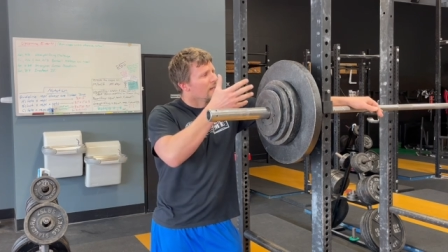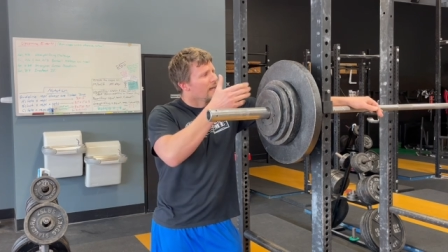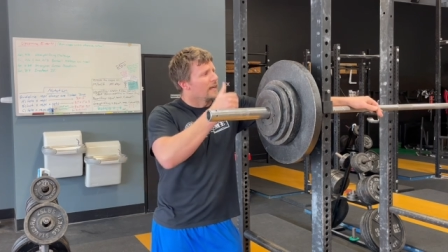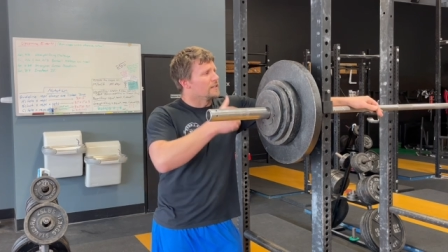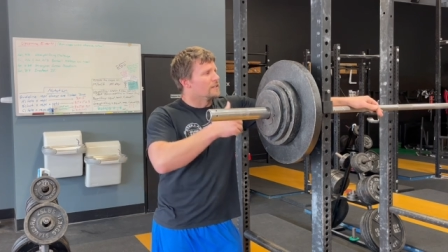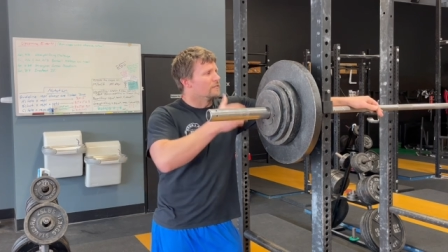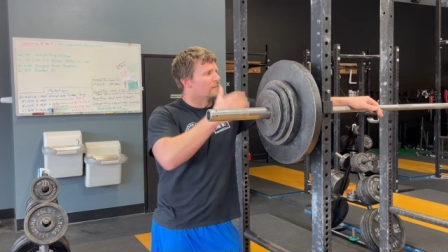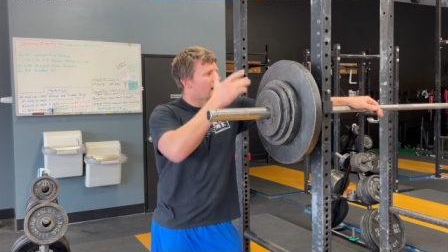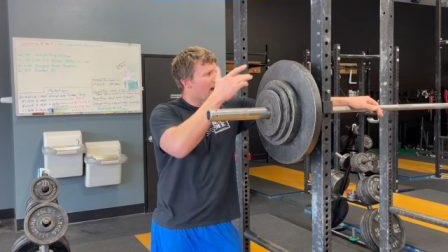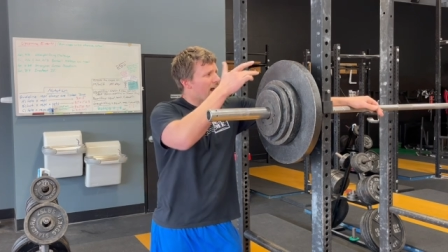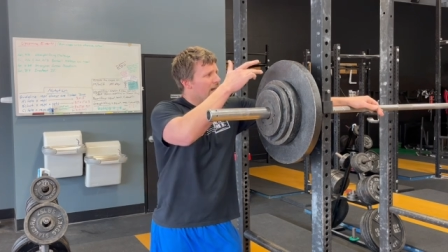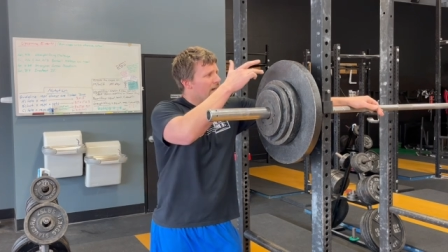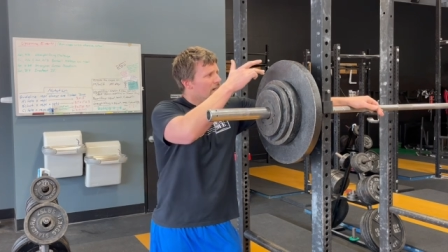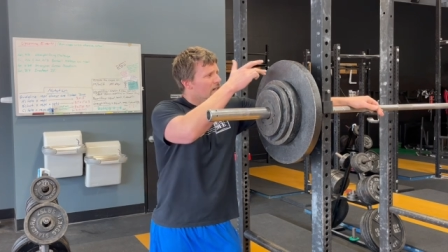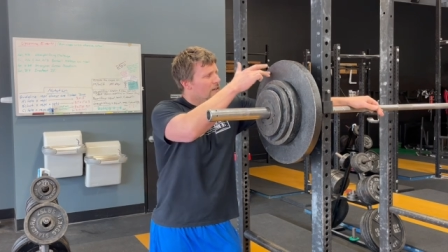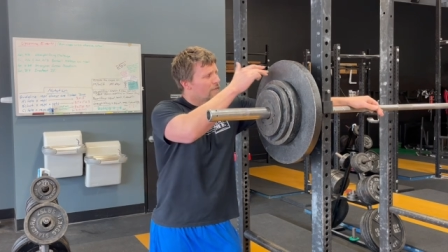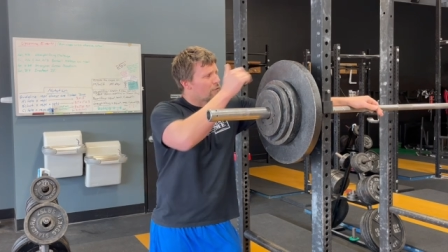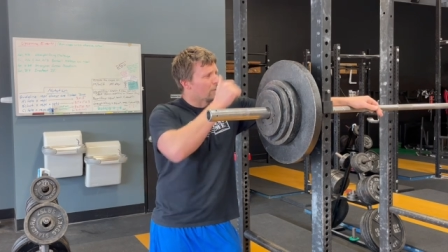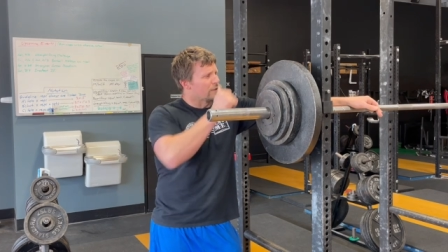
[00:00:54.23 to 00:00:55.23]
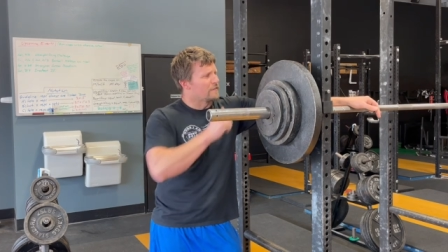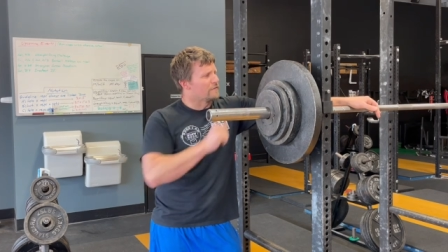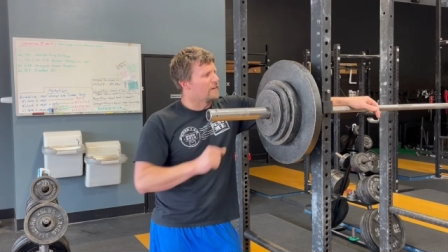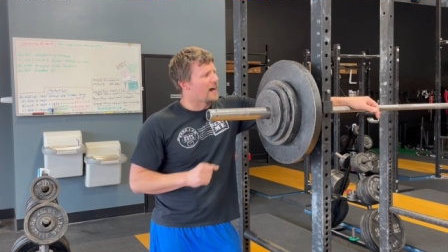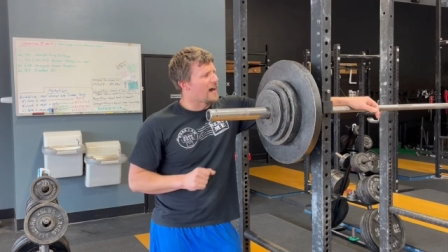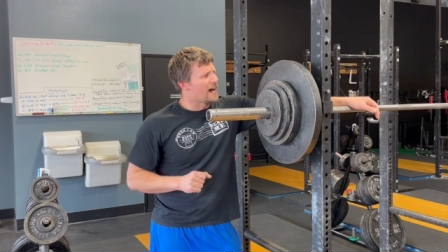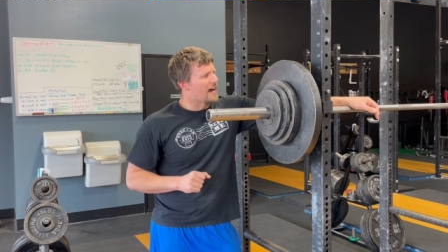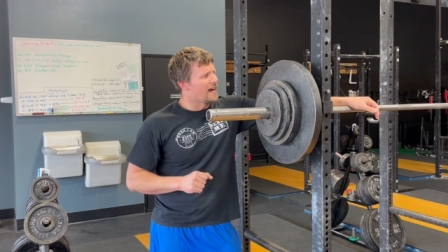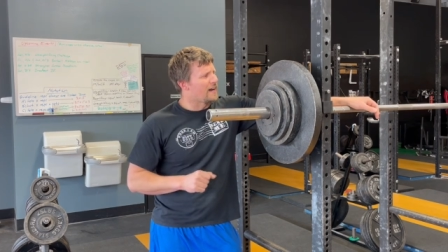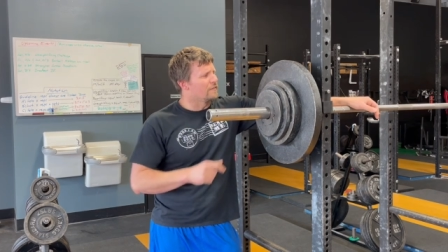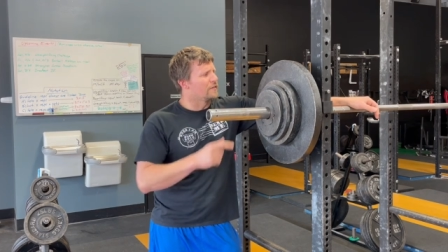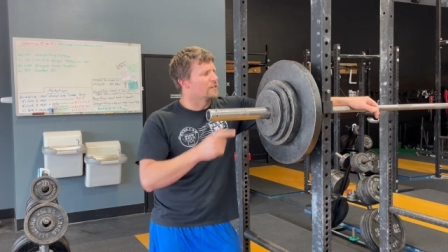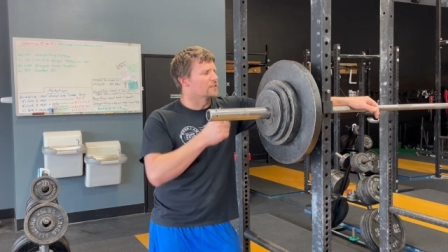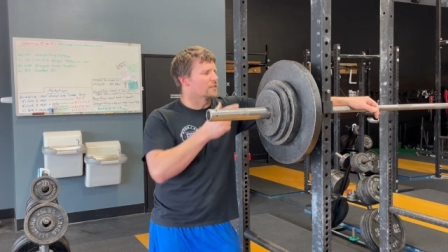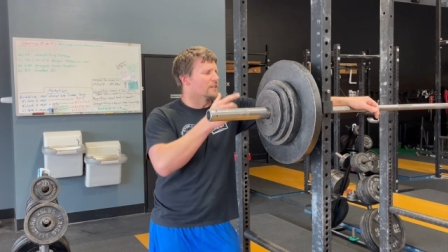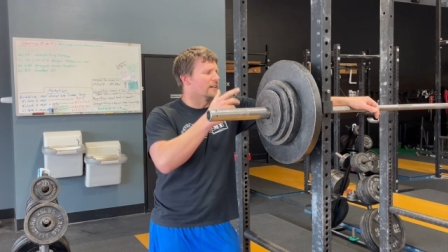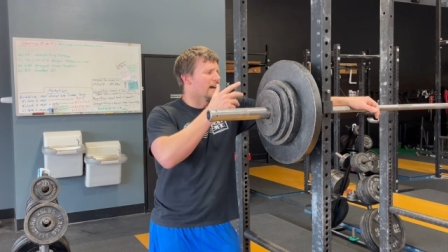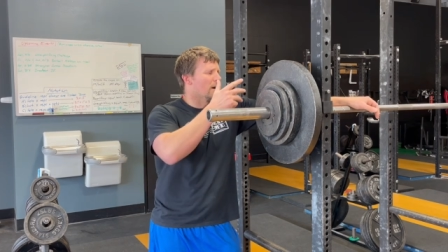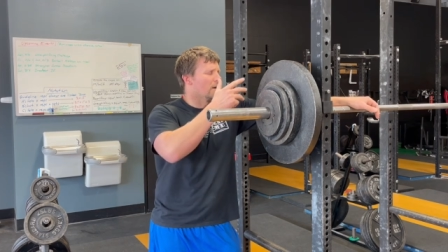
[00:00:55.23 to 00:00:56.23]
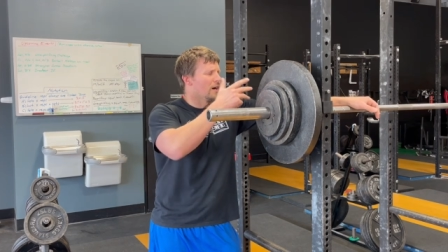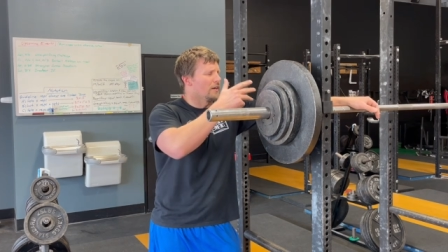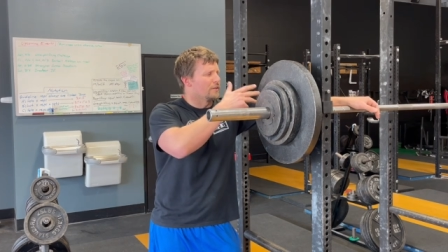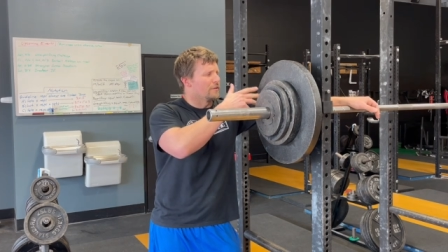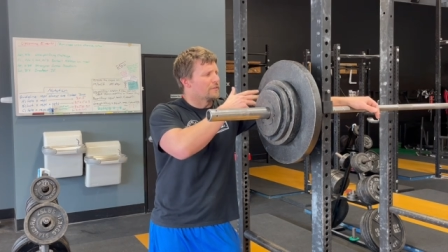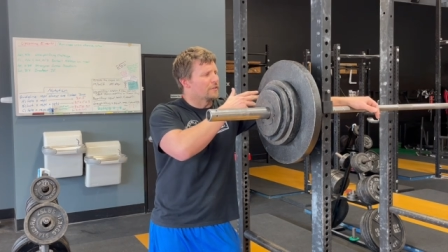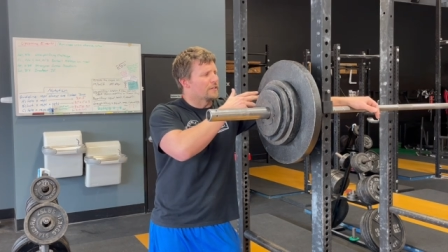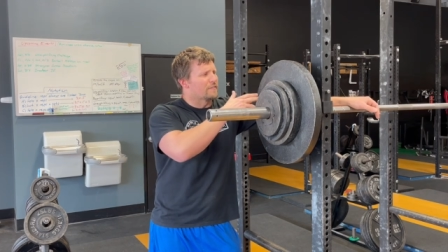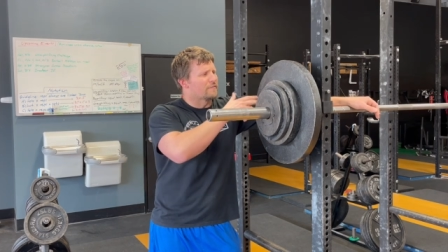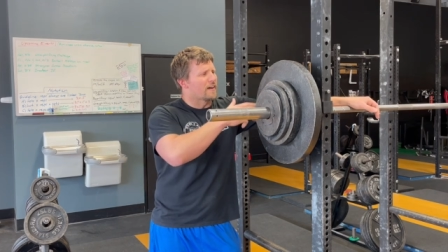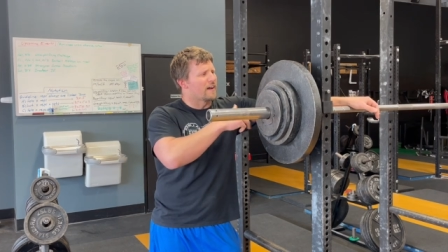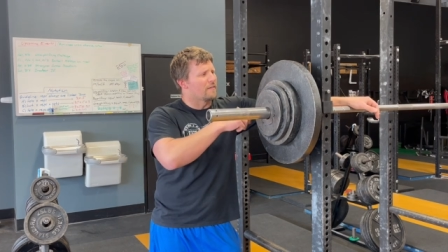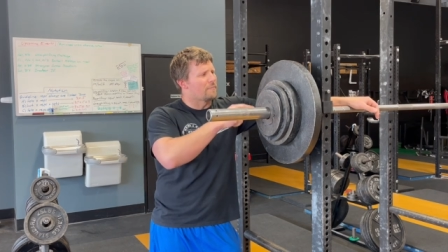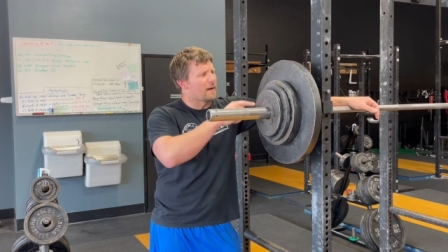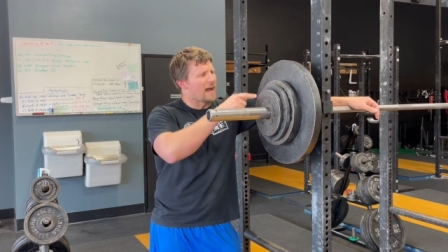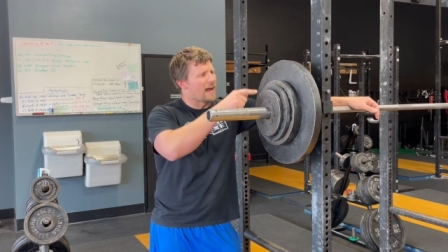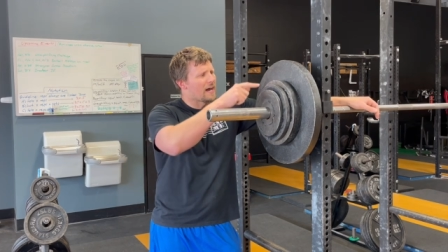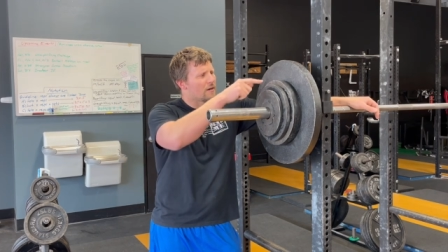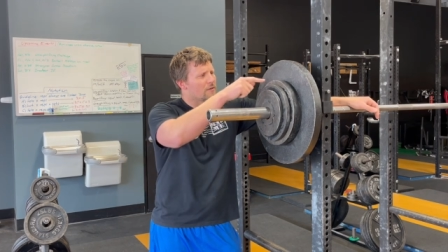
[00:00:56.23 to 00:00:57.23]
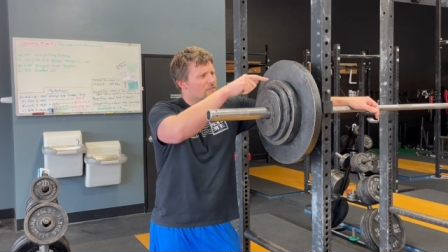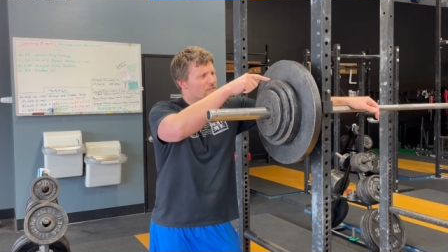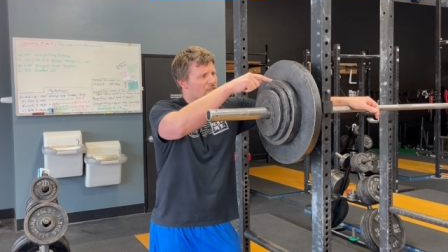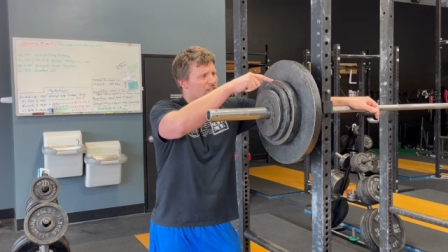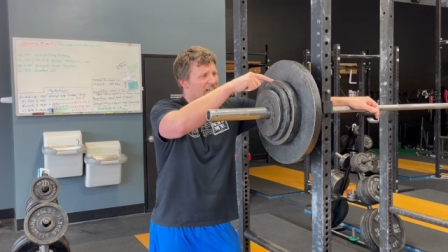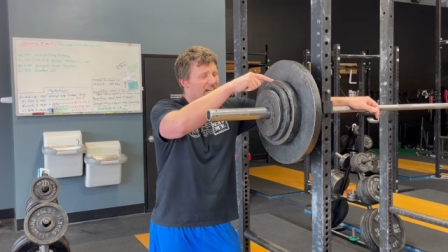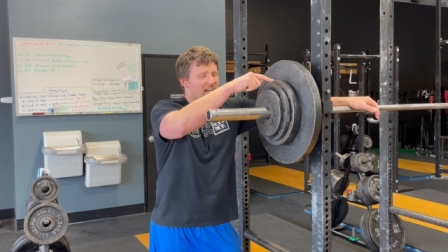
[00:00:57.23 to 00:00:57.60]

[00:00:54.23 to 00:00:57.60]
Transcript: And you've got 45, so you got 135 pounds, and you